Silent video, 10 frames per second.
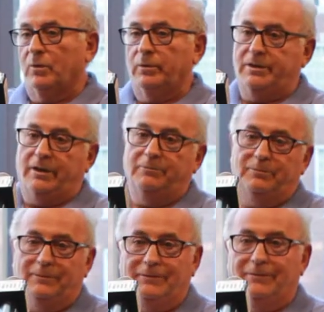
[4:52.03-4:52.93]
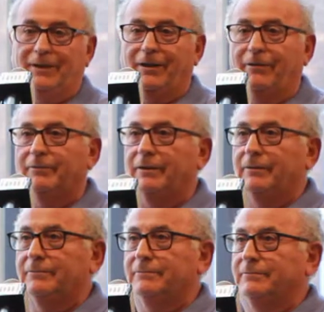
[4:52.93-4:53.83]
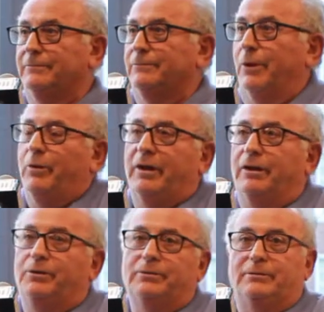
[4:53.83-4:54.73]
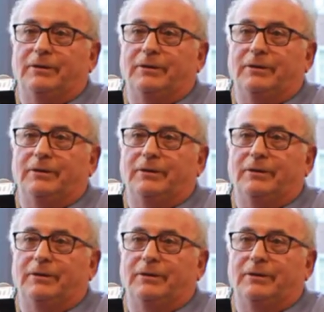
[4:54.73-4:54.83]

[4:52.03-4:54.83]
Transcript: we said, you know, what are we going to do?